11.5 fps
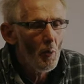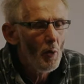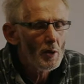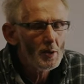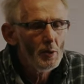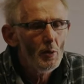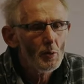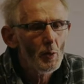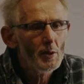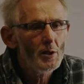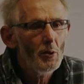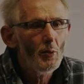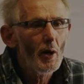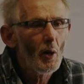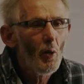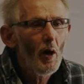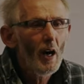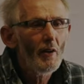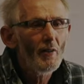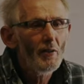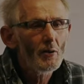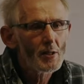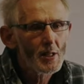what do you require
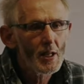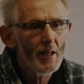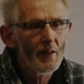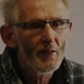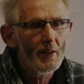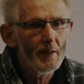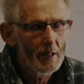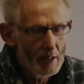of your servant?